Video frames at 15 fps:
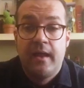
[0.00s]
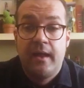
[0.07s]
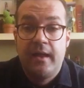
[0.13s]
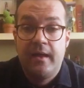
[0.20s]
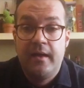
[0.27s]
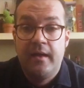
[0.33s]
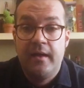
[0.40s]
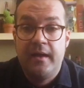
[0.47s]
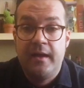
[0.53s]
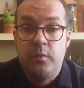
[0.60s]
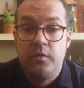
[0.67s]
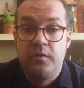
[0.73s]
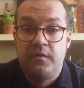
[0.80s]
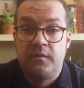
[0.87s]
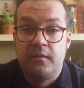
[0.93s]
uh, it
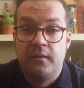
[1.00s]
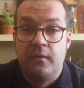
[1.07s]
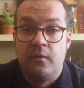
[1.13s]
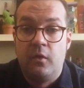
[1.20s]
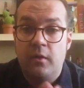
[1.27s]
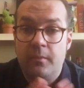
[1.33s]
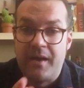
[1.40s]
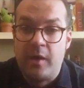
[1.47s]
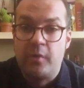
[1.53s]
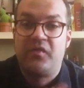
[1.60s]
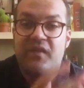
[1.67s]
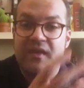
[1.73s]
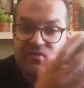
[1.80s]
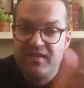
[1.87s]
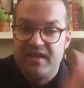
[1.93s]
was all about
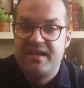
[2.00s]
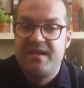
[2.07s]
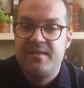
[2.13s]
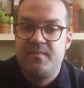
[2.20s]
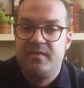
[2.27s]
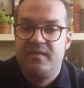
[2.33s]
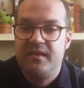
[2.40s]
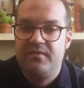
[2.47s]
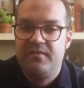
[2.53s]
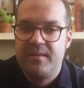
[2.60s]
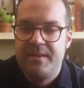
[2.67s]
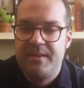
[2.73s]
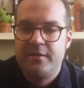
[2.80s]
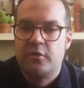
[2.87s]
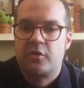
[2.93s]
safekeep,
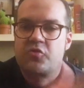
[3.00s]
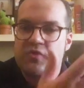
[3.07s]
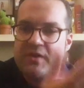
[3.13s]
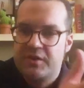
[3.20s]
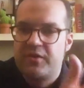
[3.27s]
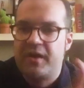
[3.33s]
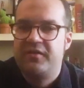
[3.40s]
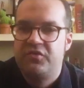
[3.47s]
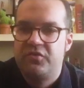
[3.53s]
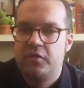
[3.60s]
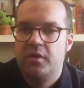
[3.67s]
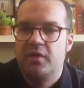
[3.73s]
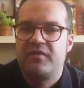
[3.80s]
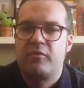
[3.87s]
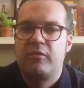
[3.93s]
safekeeping the Greek tradition
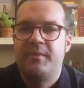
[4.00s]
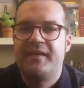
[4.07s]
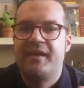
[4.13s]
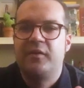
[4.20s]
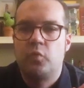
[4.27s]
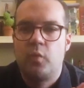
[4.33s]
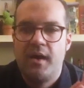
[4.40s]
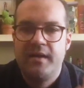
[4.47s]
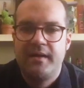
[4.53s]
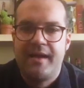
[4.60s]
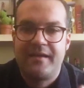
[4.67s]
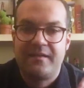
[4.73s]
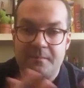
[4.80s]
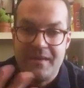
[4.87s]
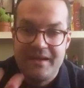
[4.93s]
of aromatized wine
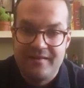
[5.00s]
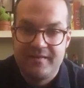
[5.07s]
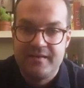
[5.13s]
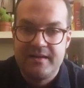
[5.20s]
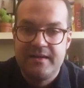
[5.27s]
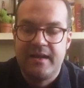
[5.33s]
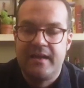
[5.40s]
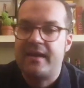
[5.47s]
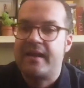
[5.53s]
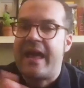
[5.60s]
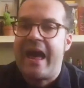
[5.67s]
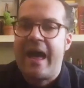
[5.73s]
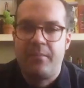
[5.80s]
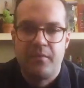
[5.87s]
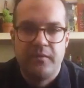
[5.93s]
as medicine, and that
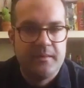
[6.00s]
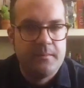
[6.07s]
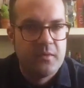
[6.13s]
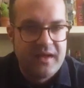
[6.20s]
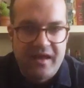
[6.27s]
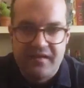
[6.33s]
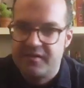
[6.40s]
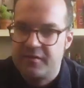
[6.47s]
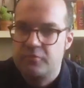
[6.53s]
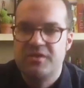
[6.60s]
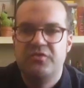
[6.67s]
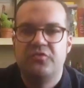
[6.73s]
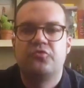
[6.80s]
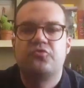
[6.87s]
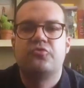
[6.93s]
happened in
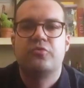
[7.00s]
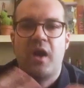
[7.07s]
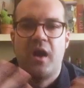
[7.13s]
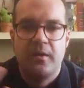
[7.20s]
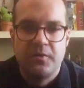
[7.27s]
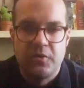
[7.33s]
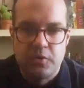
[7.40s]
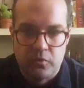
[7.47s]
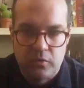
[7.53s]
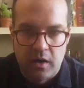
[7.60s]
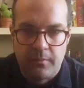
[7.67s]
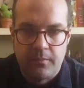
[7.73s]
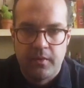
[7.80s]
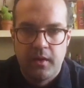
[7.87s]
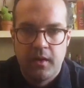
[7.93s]
monasteries throughout
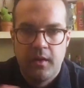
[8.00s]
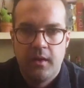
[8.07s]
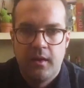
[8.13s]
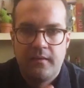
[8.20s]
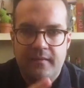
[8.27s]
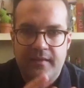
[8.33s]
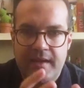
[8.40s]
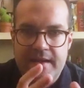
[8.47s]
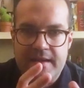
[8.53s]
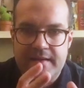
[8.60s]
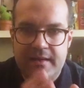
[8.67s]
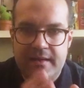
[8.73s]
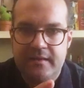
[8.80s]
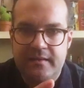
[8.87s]
Europe. They, they,